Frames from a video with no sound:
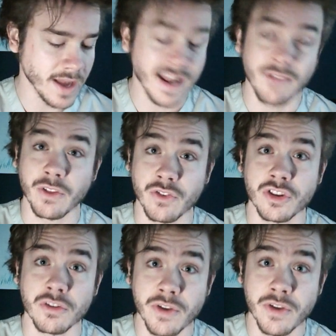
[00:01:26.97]
and if it's
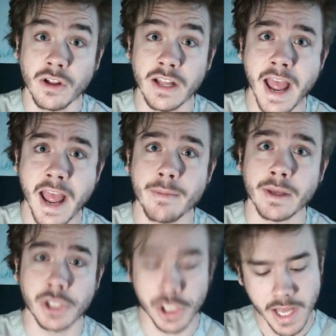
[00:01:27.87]
severely
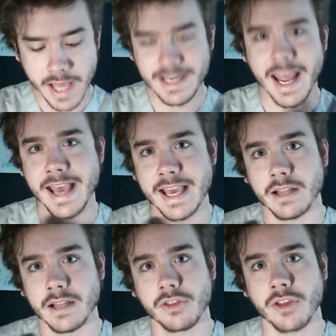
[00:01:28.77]
damaged, take
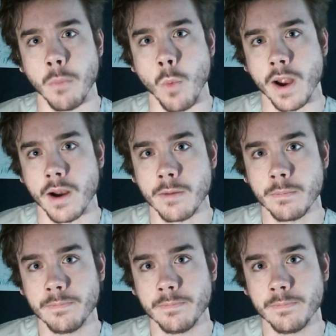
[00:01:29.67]
it somewhere